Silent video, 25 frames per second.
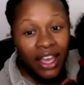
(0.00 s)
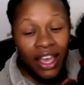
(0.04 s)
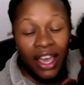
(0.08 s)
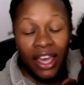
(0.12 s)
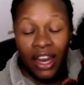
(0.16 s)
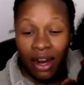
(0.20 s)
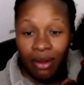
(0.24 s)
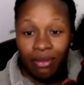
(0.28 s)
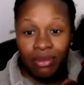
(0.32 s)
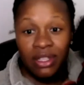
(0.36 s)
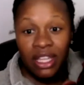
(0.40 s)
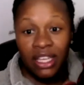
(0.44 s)

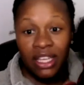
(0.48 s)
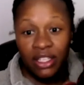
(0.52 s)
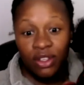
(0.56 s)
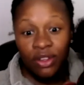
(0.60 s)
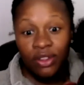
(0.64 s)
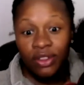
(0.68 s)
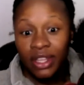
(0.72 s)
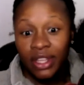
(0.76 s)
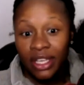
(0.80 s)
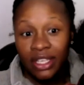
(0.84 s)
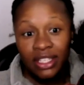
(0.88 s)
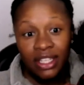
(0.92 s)
And these
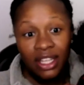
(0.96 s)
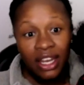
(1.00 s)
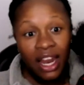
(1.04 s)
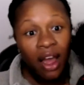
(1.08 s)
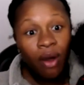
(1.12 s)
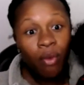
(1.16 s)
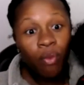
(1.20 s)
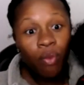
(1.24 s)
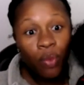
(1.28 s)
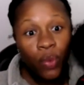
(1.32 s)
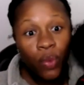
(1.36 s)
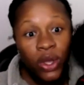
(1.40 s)
are things that
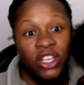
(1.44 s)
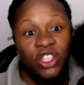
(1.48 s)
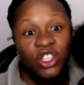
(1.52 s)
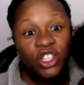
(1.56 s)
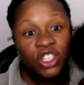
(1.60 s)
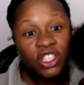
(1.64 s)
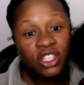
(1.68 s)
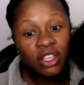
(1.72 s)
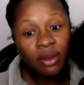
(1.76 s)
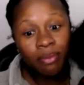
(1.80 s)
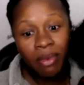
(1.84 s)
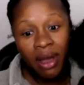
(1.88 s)
I
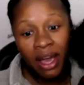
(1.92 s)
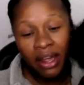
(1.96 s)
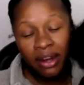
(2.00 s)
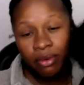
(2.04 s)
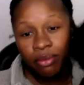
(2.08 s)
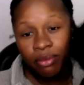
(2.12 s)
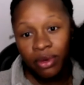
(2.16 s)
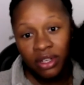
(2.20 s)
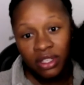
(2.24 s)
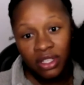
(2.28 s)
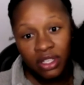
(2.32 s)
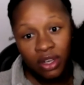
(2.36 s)
wish somebody
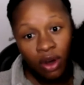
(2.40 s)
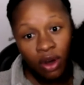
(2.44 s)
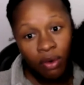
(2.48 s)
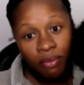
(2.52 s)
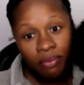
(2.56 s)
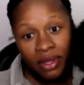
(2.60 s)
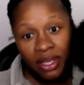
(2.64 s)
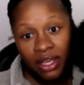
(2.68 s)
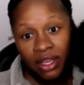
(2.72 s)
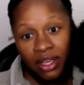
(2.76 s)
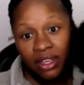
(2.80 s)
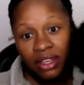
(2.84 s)
would have
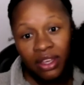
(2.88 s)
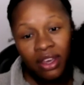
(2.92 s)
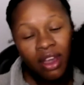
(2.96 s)
told me.